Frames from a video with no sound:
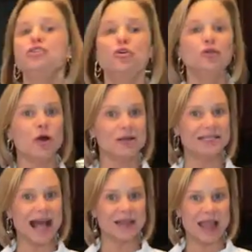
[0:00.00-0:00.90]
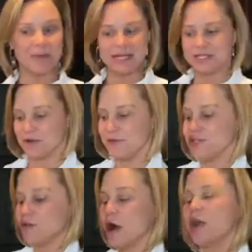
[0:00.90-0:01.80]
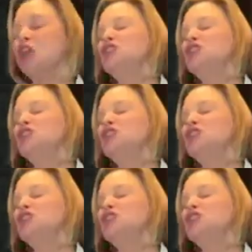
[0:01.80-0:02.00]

you'll know exactly how many servings you are.